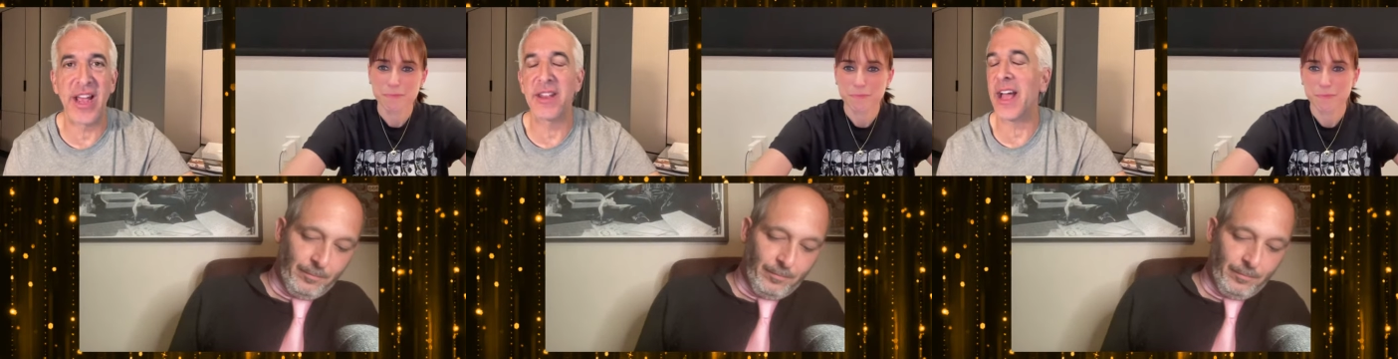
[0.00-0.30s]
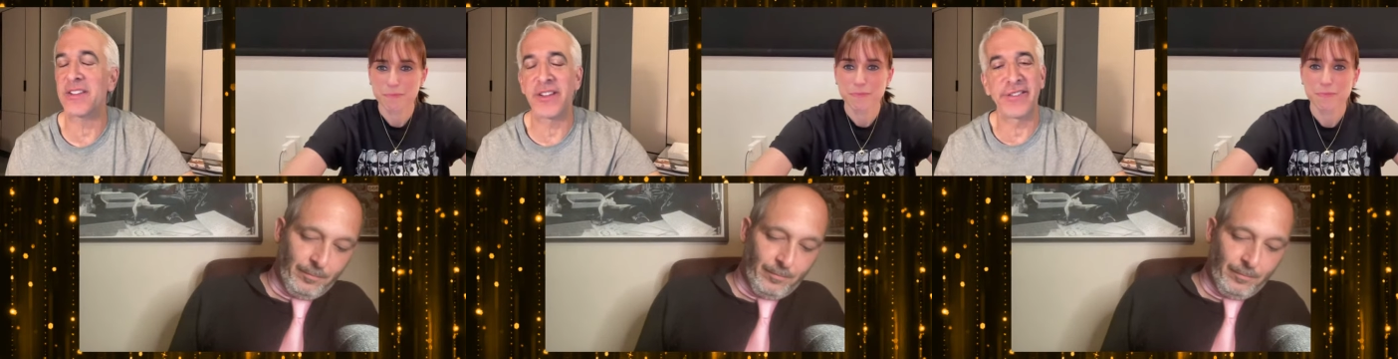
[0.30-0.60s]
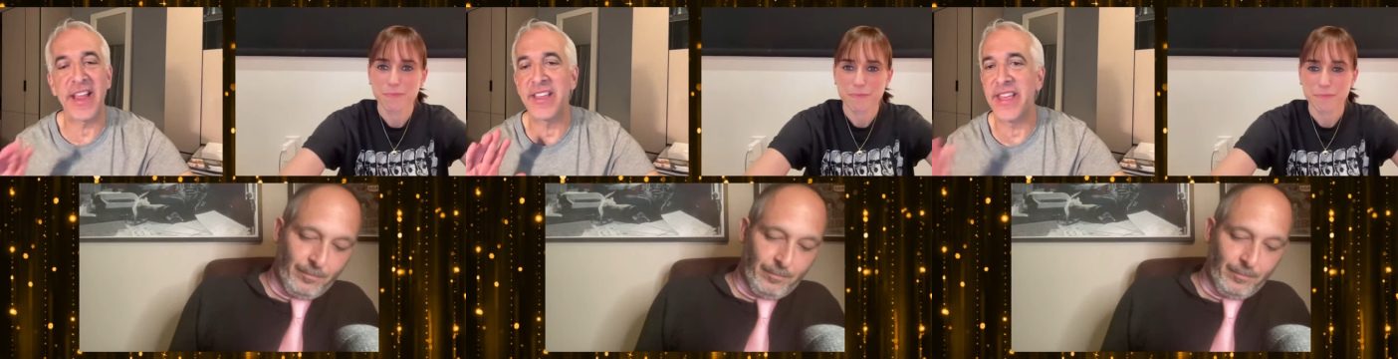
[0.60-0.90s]
Speaker 1: I'm not just
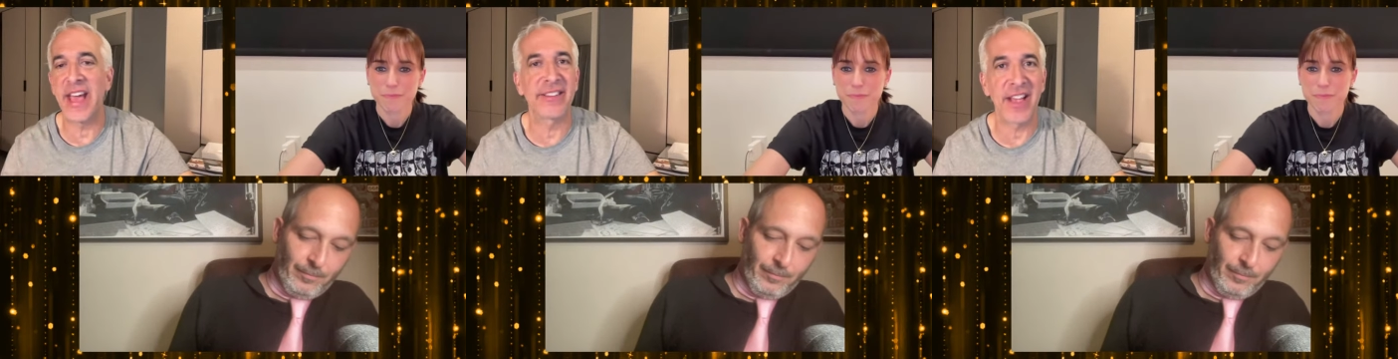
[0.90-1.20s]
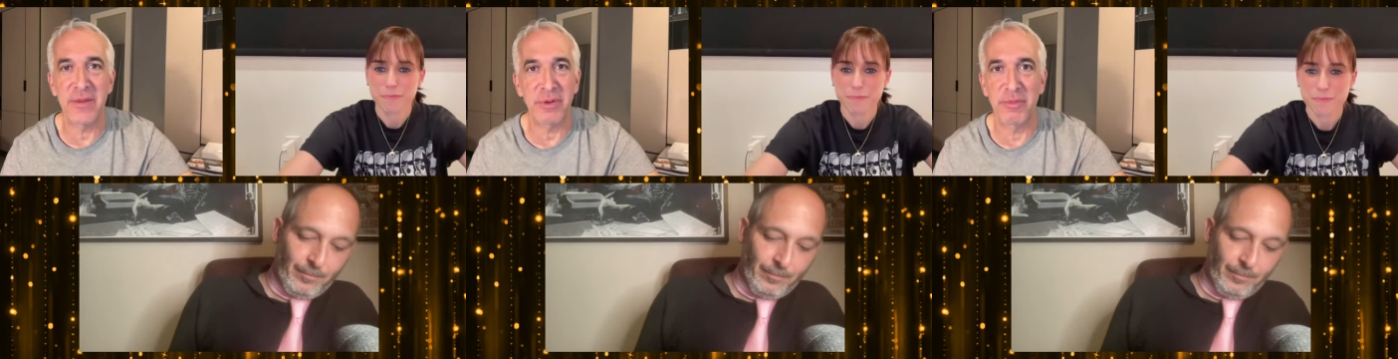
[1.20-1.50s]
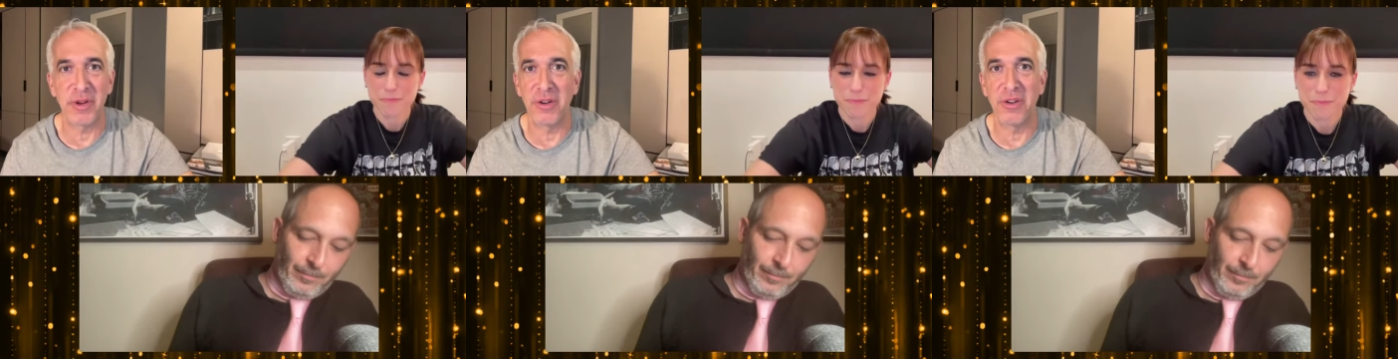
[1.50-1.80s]
saying that as
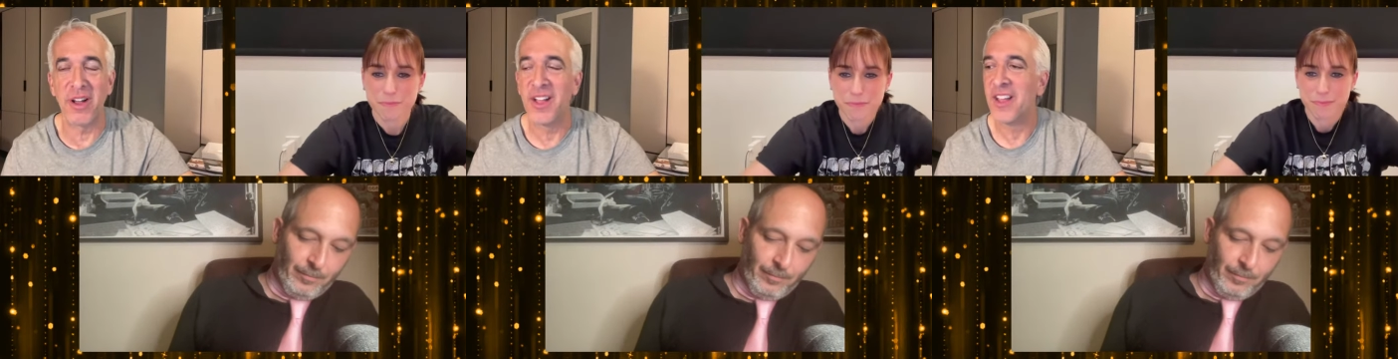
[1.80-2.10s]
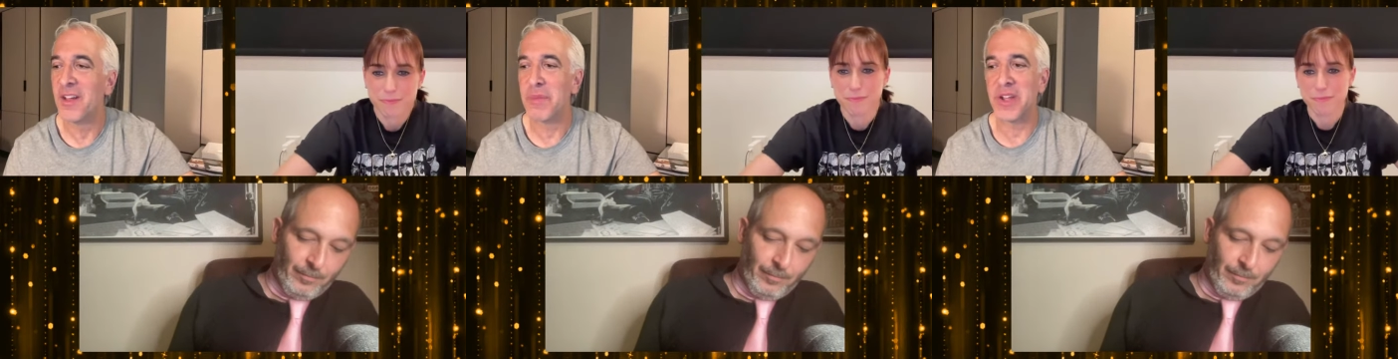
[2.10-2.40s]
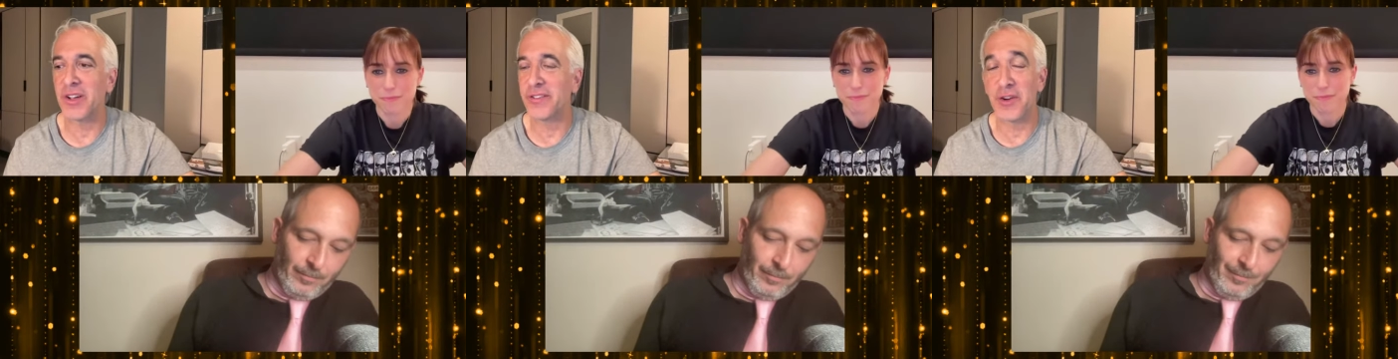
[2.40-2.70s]
hyperbole,
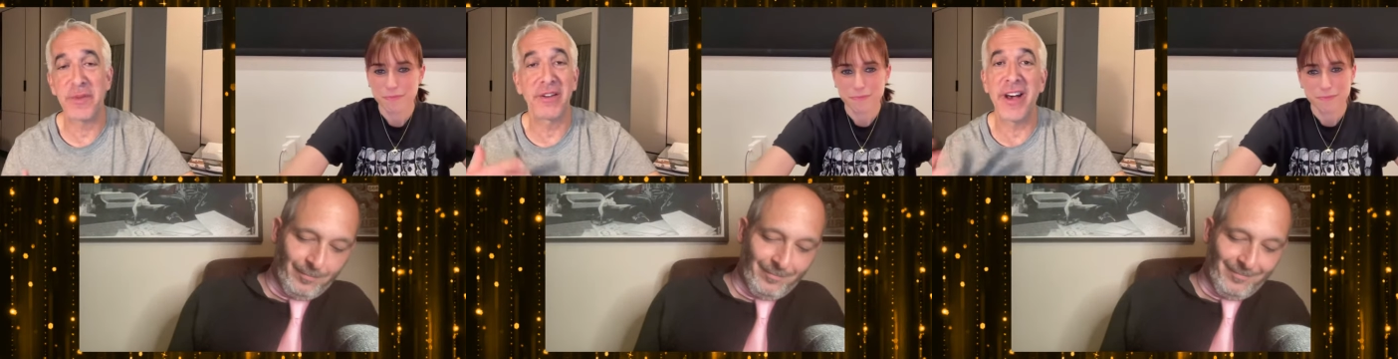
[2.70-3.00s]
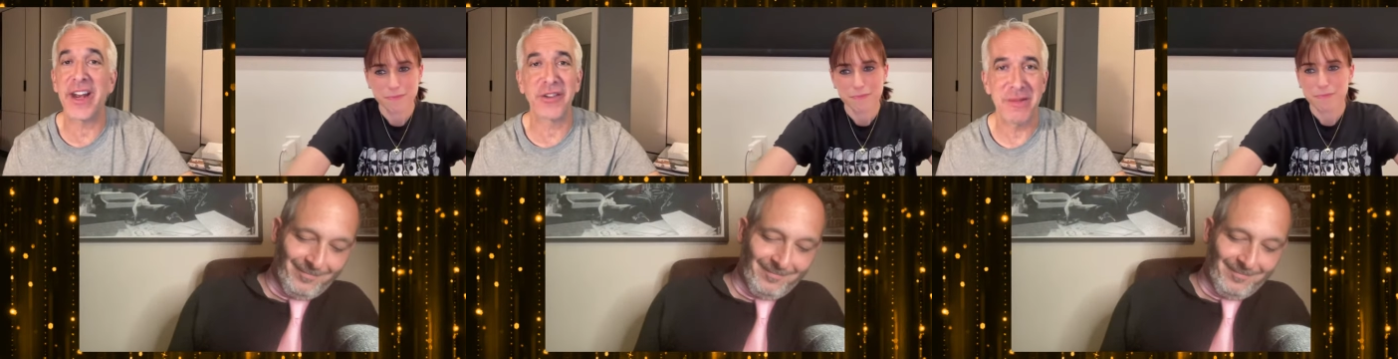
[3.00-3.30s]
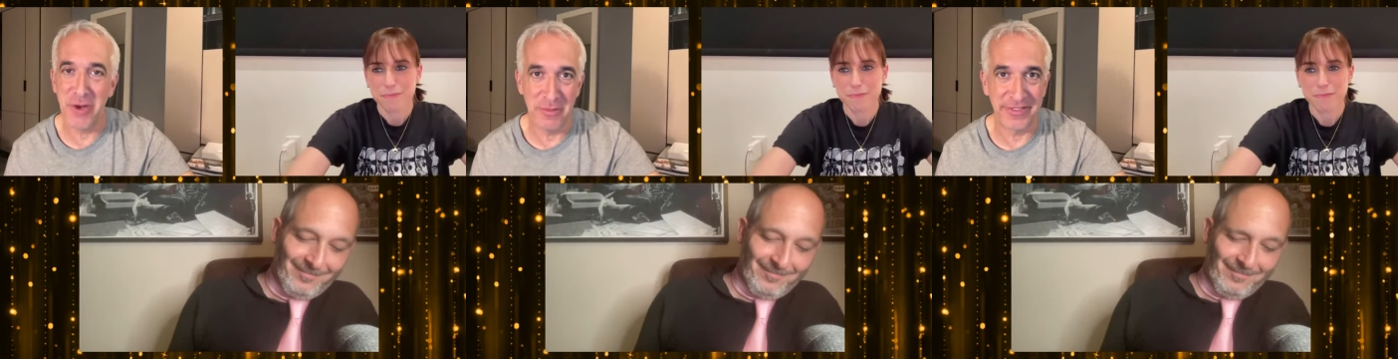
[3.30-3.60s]
because there have been a lot of
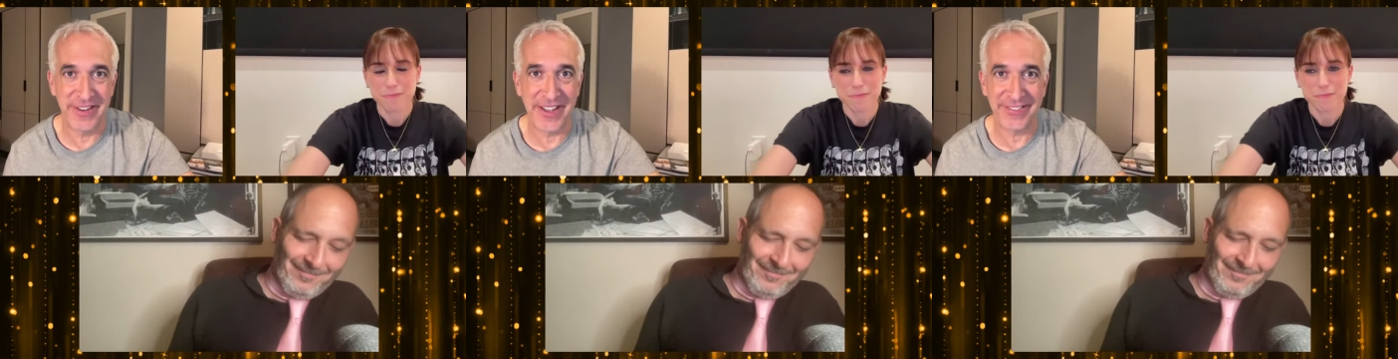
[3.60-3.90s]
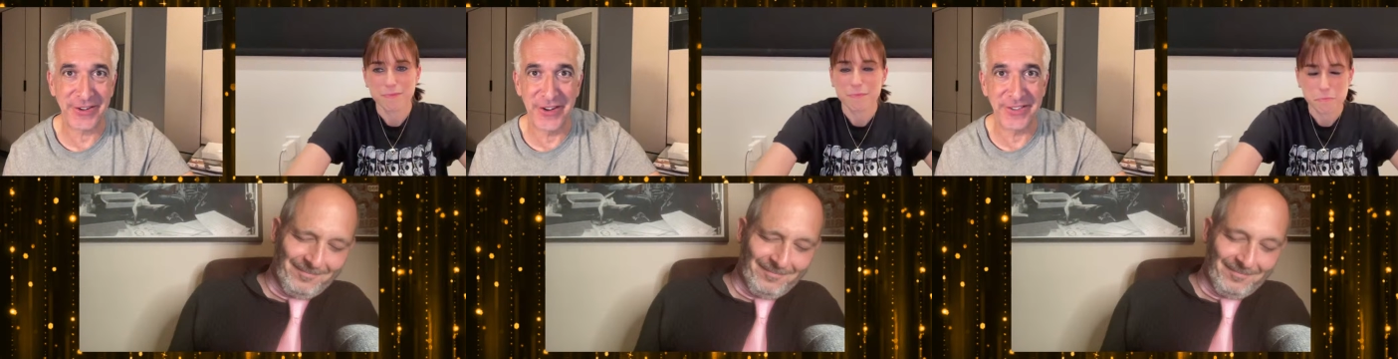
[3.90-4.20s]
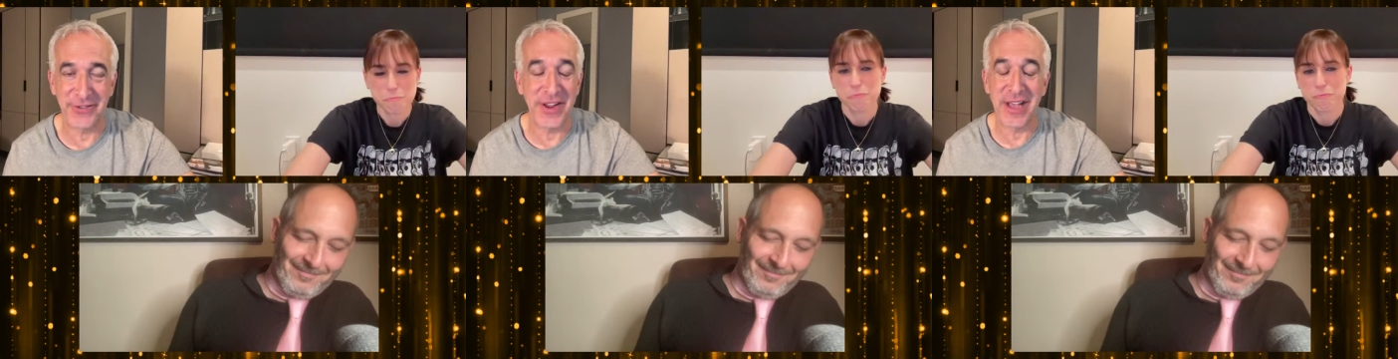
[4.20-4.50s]
great moments in Oscar
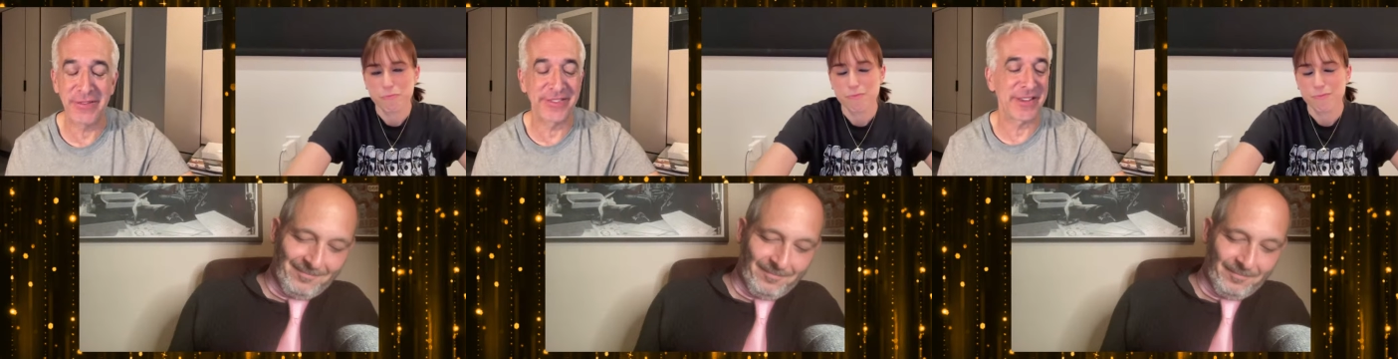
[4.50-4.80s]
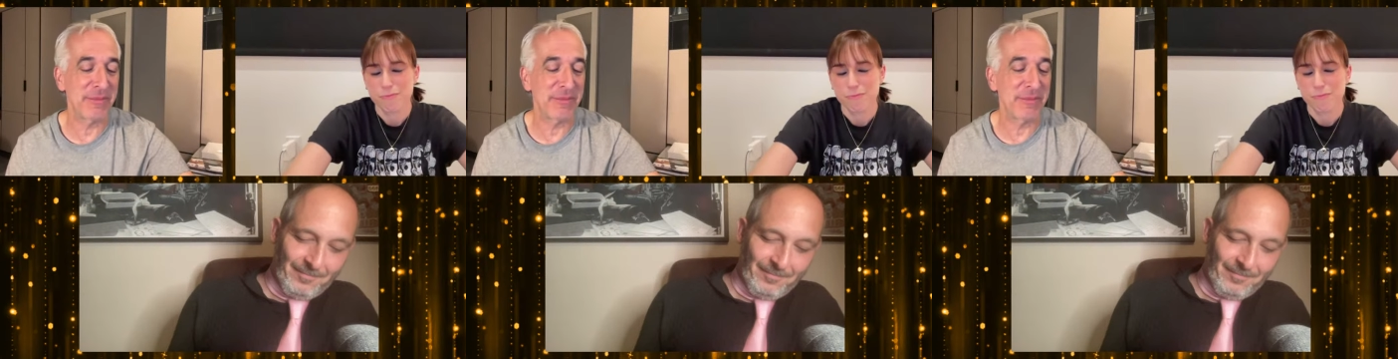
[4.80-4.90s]
history, obviously.